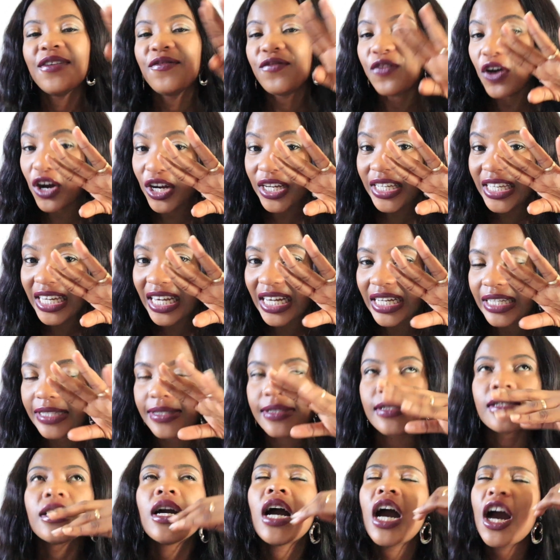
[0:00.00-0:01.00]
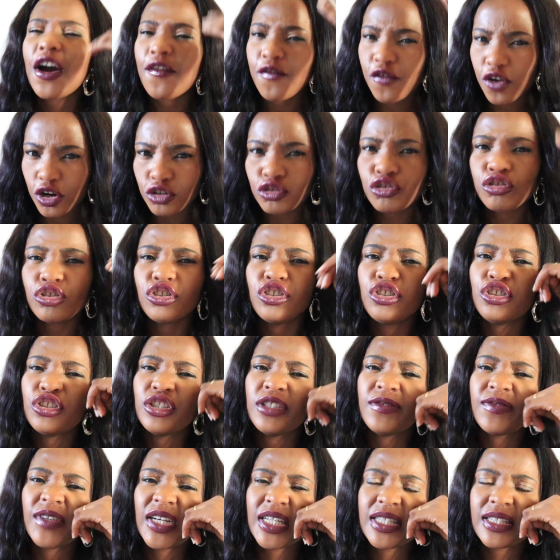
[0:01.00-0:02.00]
4 years, I've gone to the
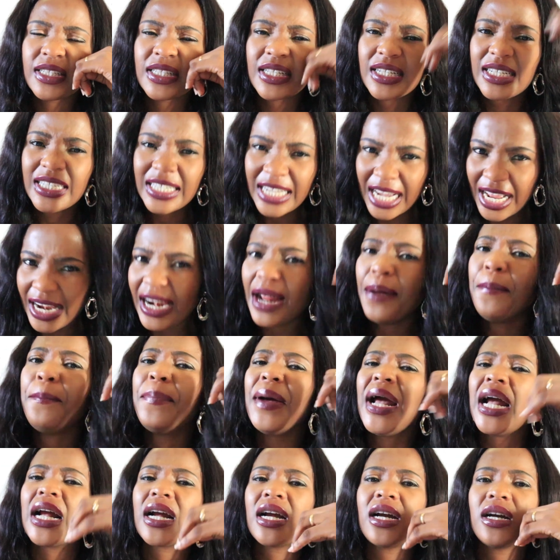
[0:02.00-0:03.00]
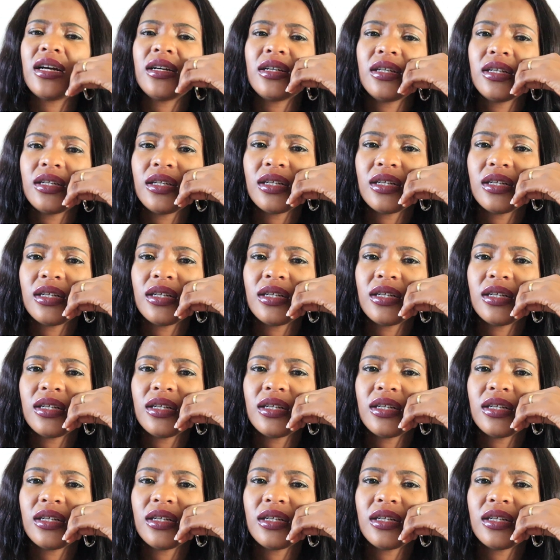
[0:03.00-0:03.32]
university and I'm back.